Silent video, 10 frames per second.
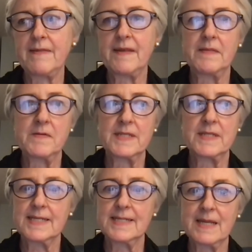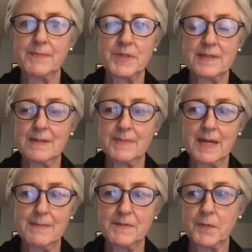I think there's an exception
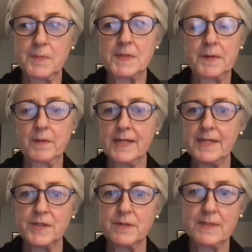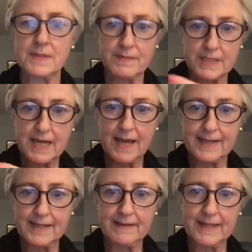sometimes for musical instruments with
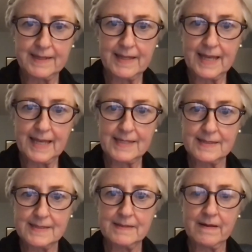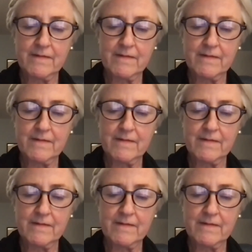tiny inlays